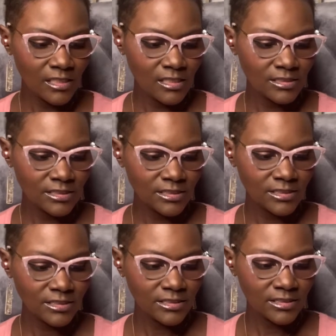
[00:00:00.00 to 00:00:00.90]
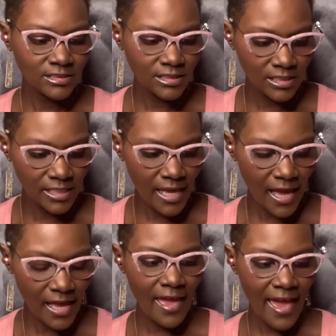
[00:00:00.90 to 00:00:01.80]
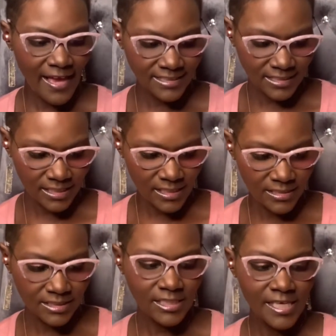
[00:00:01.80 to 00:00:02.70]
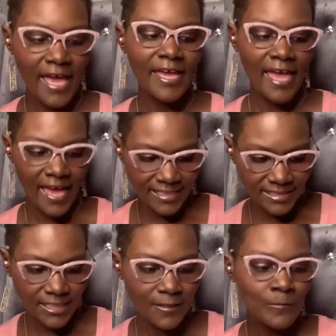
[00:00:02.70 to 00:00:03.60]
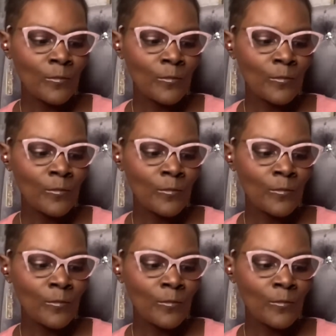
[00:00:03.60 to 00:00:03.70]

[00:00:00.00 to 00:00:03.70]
celiac acid, celiac acid